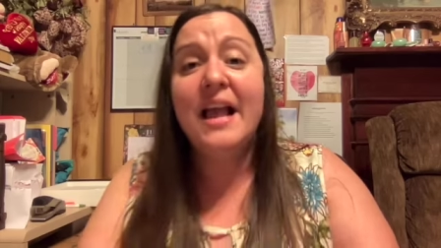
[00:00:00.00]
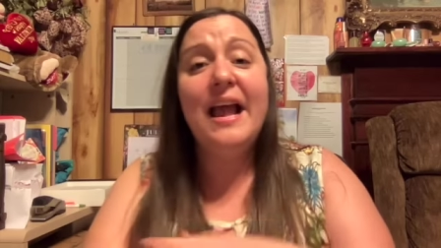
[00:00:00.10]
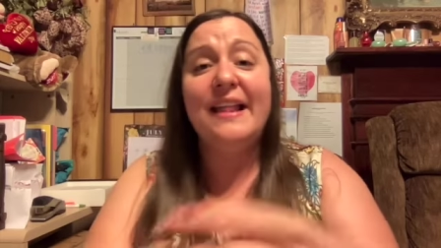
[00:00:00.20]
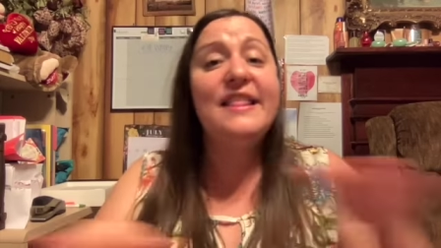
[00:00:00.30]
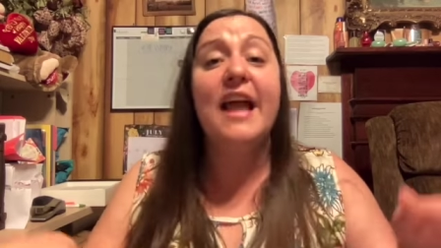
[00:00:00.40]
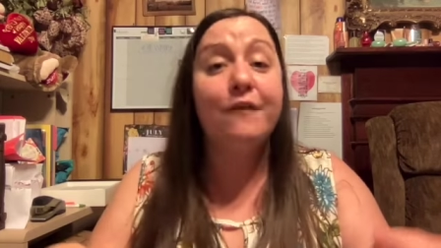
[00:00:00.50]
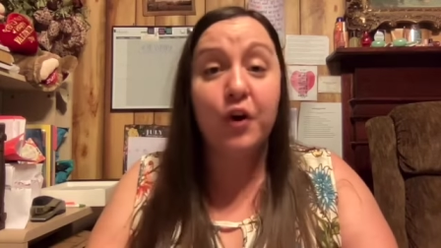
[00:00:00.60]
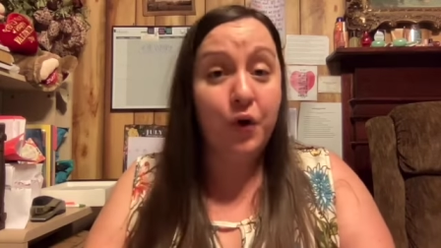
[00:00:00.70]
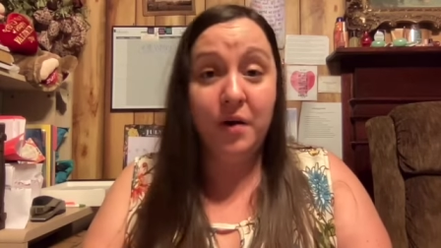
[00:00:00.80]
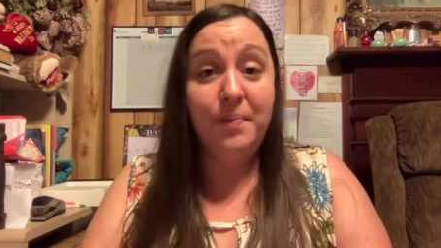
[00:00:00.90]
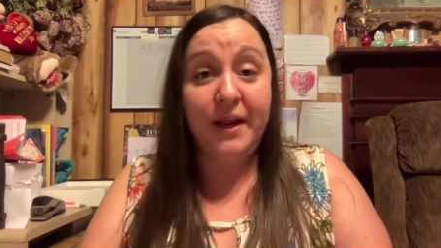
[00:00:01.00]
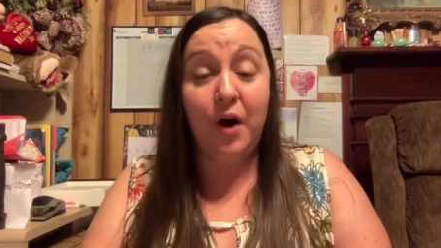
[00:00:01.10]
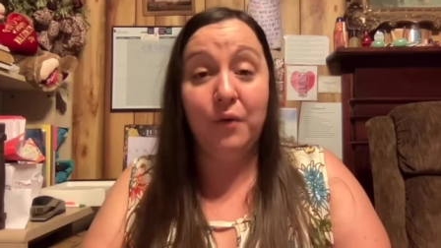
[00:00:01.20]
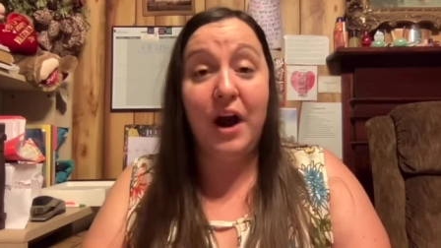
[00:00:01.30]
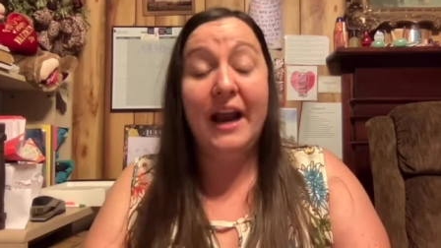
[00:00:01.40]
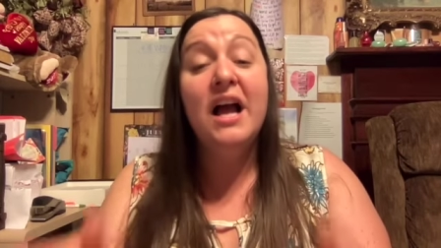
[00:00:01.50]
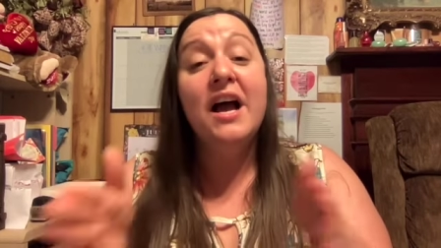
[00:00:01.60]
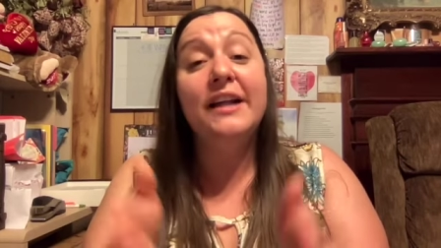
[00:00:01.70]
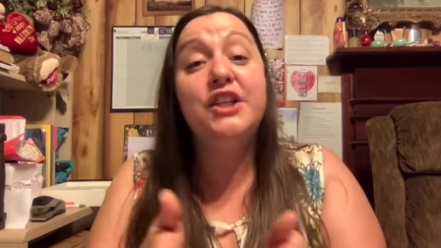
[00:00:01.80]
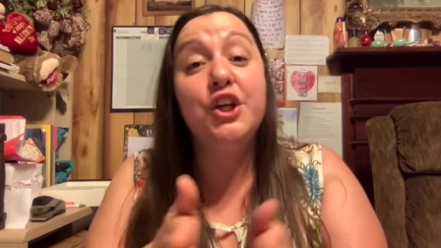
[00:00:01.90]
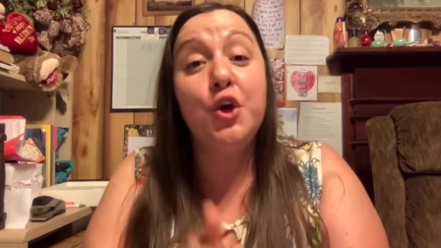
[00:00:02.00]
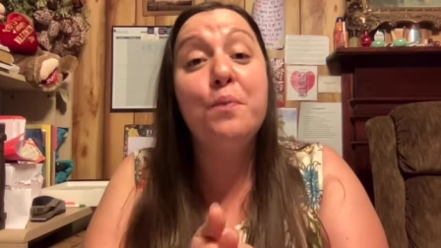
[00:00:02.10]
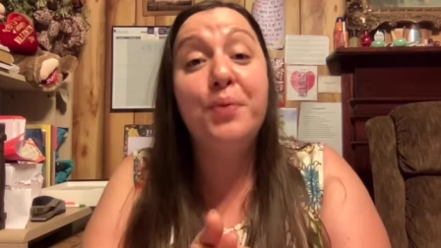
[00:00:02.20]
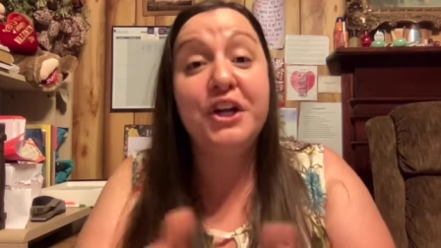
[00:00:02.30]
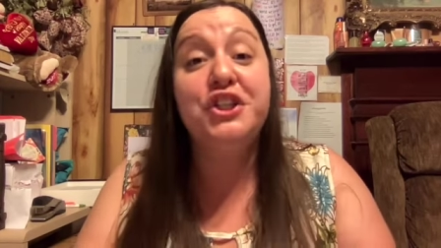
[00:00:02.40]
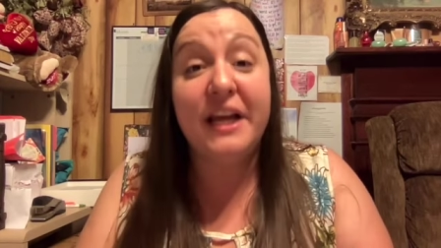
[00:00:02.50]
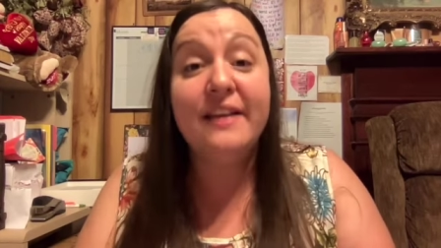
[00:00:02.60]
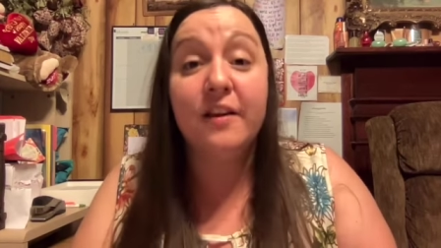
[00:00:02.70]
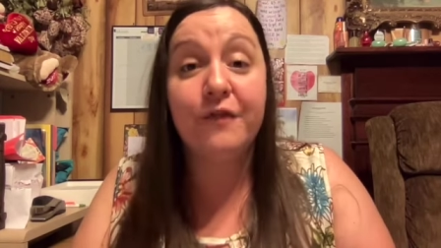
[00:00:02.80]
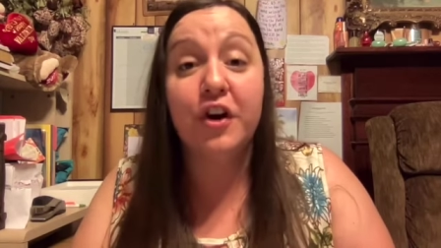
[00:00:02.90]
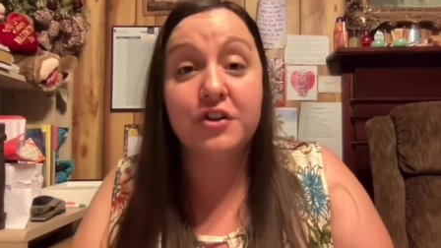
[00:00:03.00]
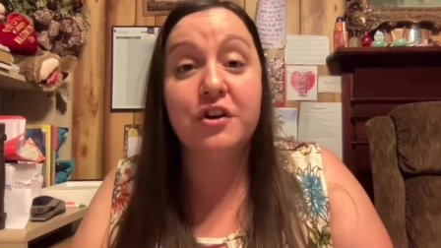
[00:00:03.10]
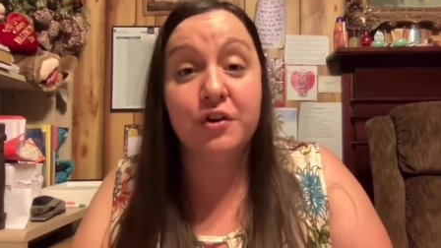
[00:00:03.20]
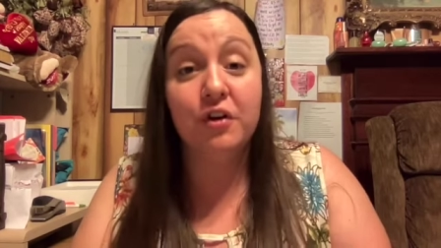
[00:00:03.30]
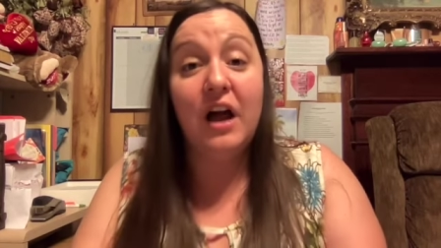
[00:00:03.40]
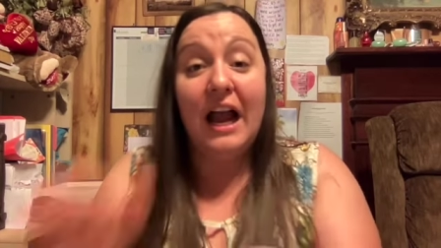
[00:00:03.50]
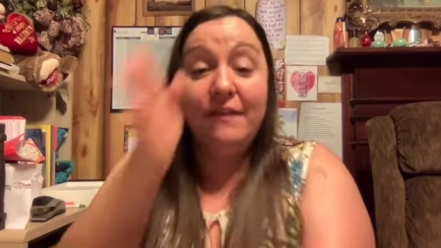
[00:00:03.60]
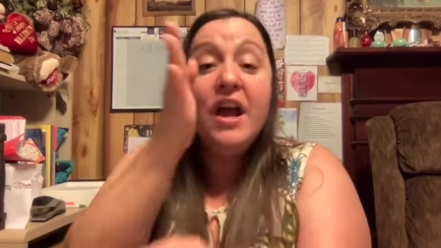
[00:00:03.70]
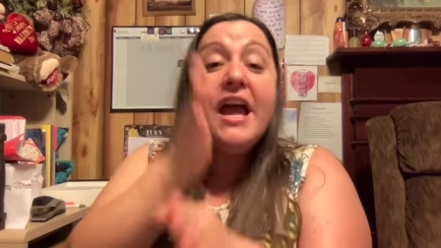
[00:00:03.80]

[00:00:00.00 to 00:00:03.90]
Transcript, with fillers: It's never going to be all right until you put Jesus first in your life,